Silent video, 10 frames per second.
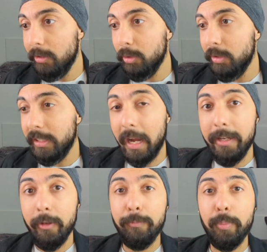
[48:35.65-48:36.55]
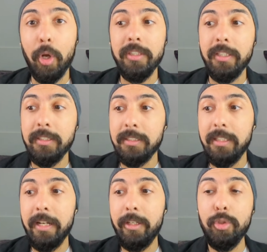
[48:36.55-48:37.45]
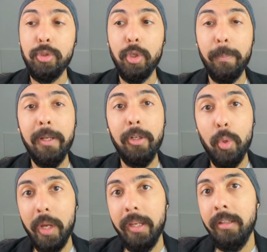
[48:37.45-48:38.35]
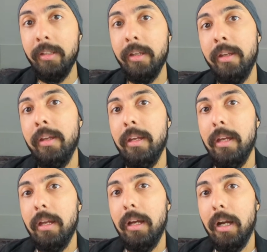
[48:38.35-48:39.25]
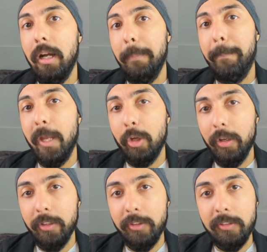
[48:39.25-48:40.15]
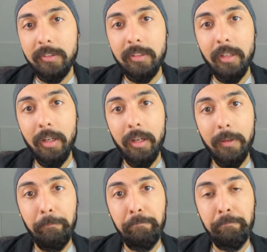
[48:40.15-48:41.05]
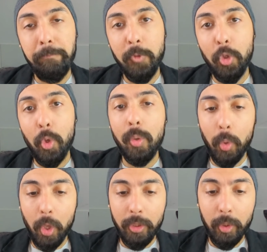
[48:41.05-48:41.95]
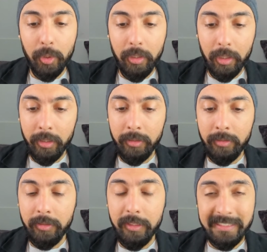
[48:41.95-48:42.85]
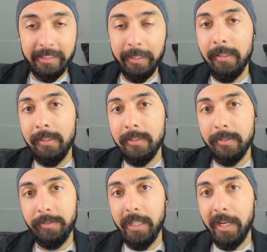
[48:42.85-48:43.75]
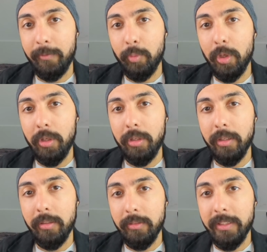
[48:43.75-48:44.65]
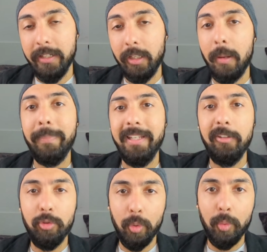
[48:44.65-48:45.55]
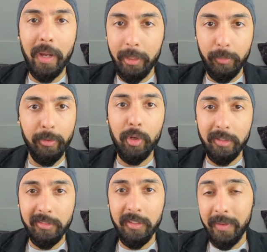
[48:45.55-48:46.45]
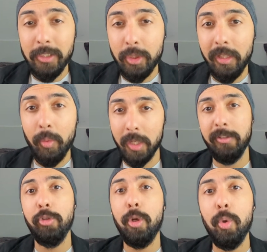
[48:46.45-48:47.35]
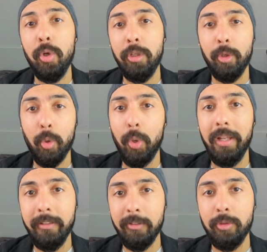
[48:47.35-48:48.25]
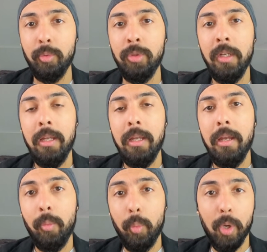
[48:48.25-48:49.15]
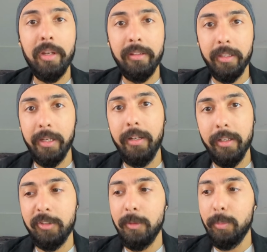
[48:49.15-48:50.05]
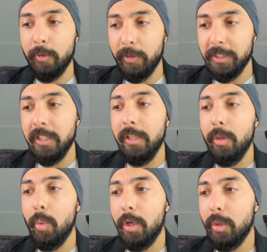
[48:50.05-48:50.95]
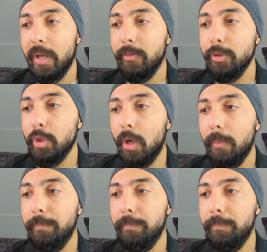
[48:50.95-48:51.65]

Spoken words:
the kind of projects that you should be doing, because you don't want to learn the skills that the companies don't value. Because eventually, what is your goal? Your goal is to work in the industry professionally. You want to have a job.